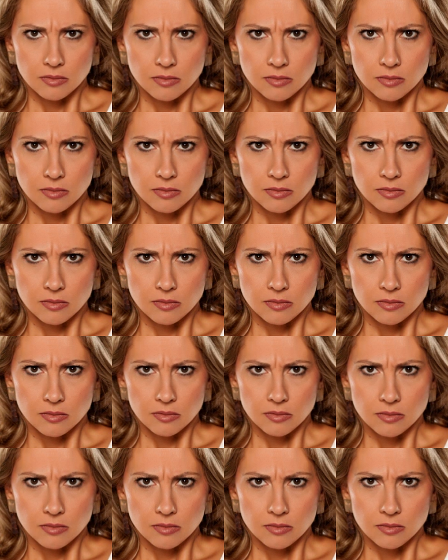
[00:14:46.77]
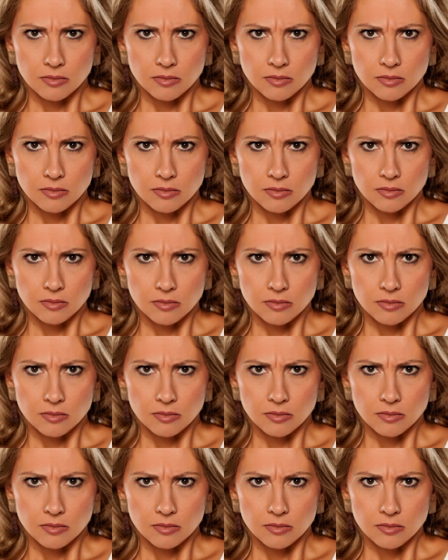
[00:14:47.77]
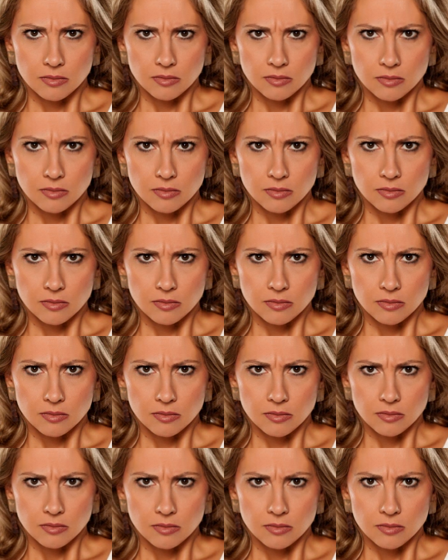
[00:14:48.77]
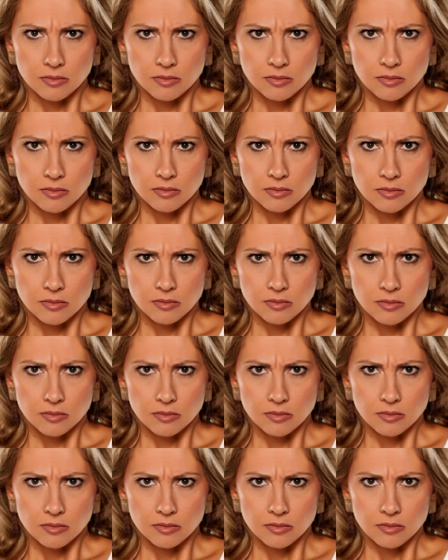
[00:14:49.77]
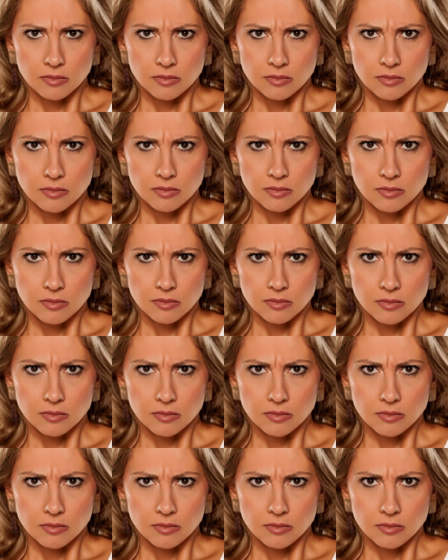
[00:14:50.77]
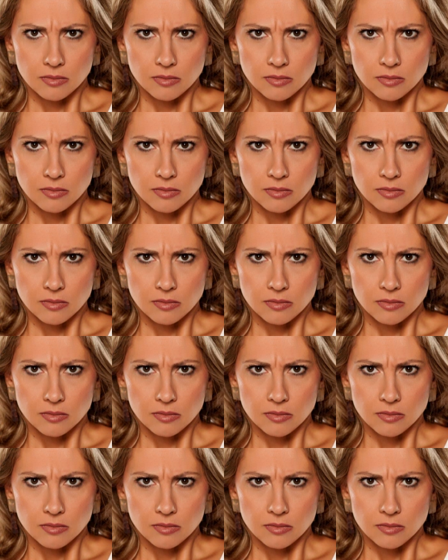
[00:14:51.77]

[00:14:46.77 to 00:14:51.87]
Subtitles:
[no speech]